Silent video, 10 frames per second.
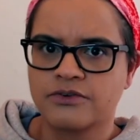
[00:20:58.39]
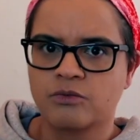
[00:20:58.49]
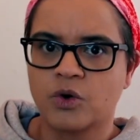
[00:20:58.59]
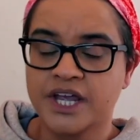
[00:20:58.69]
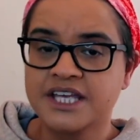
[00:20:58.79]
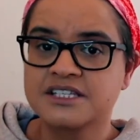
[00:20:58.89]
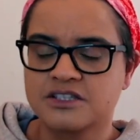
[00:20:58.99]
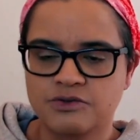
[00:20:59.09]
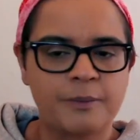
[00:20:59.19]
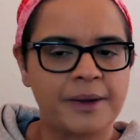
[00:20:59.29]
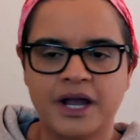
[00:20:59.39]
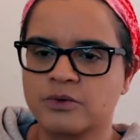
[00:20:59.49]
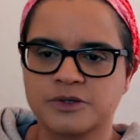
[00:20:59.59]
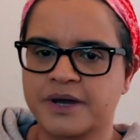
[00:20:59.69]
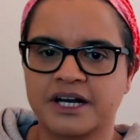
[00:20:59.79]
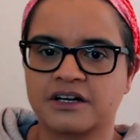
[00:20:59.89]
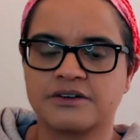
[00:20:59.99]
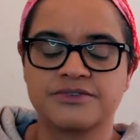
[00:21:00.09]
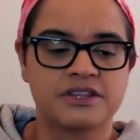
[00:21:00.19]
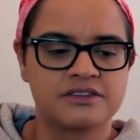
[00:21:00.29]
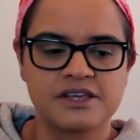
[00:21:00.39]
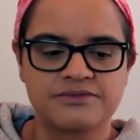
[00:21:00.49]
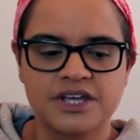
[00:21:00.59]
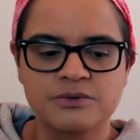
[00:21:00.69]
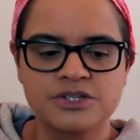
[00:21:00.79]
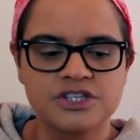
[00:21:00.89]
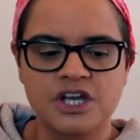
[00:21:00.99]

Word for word: What he did to Rebecca was bad enough. If, if that was the